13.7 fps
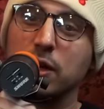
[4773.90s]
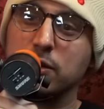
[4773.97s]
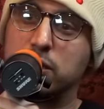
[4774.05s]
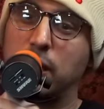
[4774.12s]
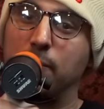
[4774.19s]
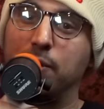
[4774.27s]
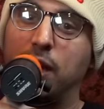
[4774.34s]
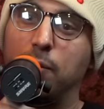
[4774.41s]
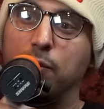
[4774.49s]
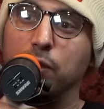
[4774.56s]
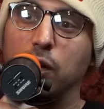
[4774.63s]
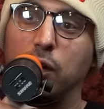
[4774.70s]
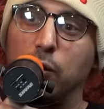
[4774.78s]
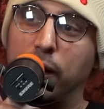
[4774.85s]
uh, sub down
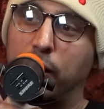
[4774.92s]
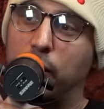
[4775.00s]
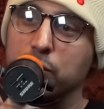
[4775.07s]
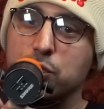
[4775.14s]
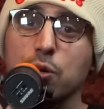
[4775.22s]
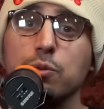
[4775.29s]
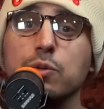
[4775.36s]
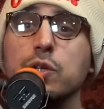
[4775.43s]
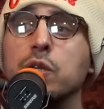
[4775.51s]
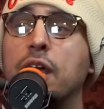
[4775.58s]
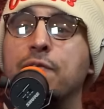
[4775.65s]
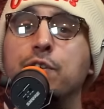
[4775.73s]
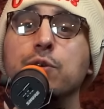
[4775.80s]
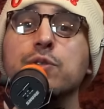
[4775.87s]
below. And also,
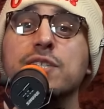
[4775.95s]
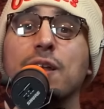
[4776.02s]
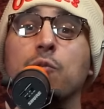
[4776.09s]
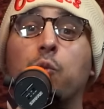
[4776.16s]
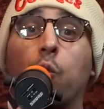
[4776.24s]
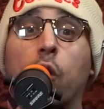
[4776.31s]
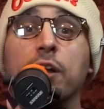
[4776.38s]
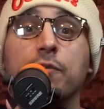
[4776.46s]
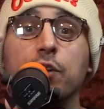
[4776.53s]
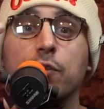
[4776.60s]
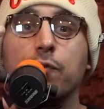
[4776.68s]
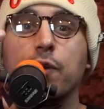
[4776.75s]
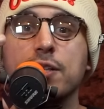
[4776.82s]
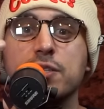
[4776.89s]
if you send one of
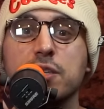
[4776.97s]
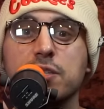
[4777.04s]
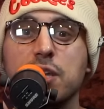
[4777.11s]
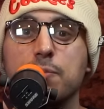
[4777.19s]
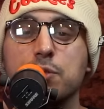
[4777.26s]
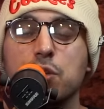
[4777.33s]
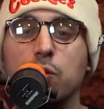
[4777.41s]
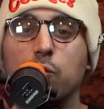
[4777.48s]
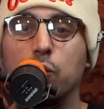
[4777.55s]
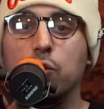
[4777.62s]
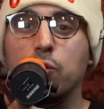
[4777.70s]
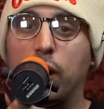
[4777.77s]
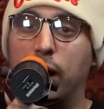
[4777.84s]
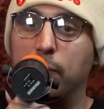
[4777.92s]
your friends this episode, we'll
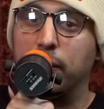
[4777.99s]
cry.